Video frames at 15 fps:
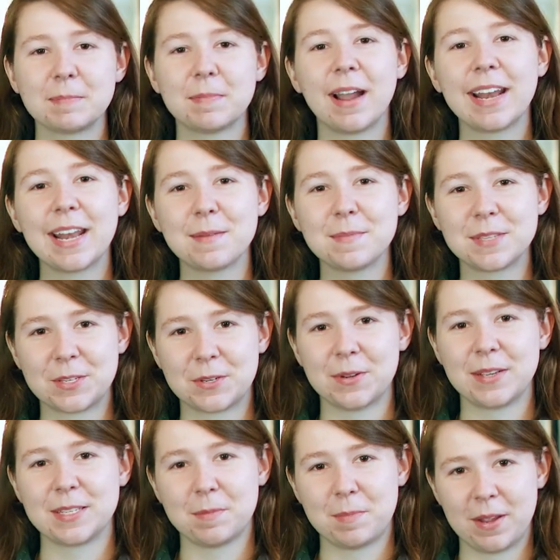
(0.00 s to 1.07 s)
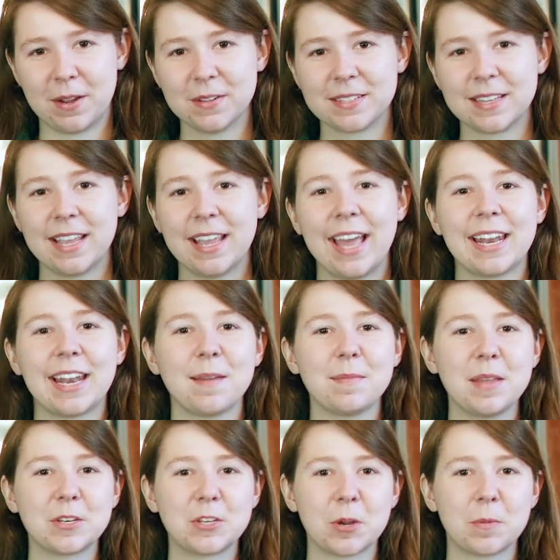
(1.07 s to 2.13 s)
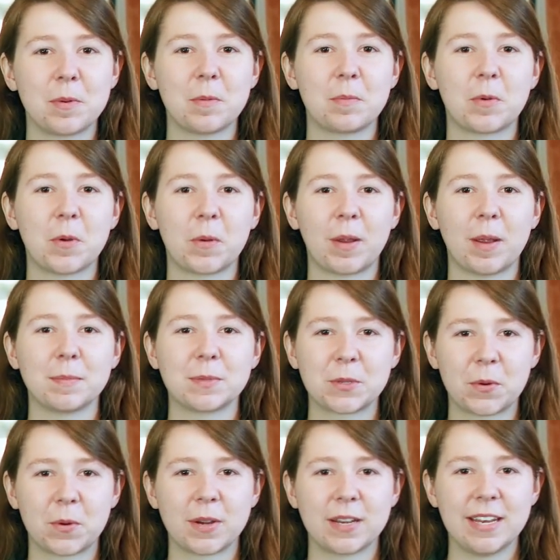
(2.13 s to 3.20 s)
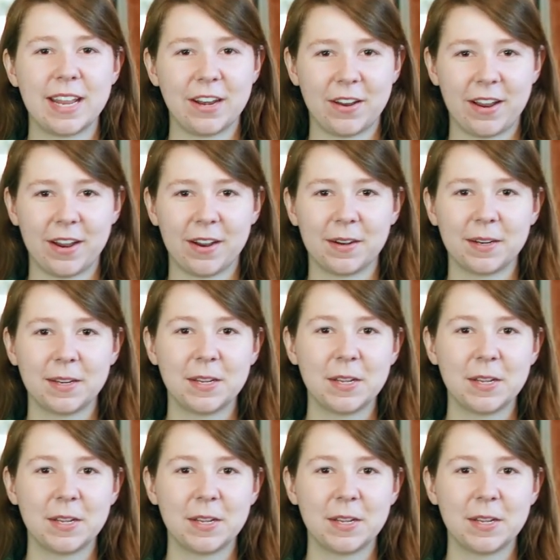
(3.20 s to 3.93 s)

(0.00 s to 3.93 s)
My name is Teresa Pierce and I'm the Interpretive Programs Coordinator here.